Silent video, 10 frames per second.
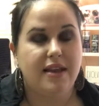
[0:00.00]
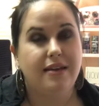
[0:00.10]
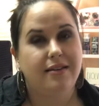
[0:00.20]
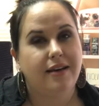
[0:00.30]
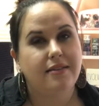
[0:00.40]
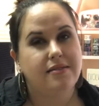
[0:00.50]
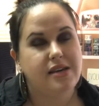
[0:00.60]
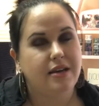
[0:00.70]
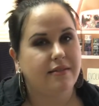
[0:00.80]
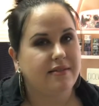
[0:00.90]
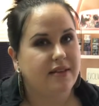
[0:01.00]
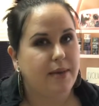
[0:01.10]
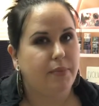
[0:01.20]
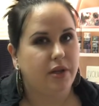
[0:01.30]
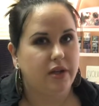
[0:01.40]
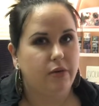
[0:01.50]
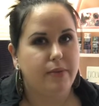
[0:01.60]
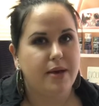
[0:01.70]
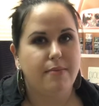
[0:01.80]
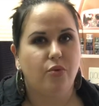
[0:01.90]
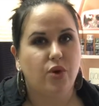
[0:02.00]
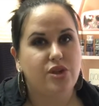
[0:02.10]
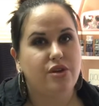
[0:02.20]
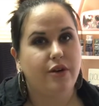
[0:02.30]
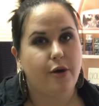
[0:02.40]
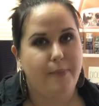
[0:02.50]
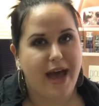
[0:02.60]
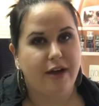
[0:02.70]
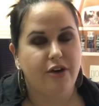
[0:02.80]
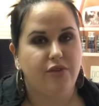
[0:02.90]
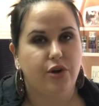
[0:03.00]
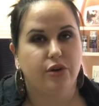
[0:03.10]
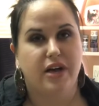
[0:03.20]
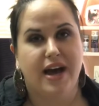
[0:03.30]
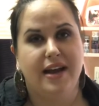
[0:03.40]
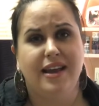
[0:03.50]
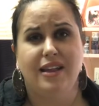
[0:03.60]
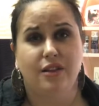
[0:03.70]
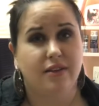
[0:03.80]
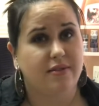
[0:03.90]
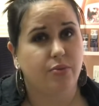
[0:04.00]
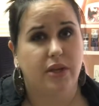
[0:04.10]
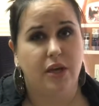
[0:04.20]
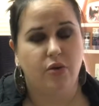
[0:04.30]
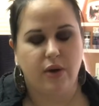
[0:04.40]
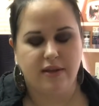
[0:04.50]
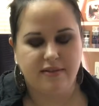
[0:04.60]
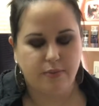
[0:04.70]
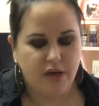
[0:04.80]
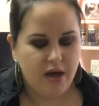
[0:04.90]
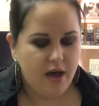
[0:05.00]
It does tend to skip a little bit, but once you go back over your line, it looks really crisp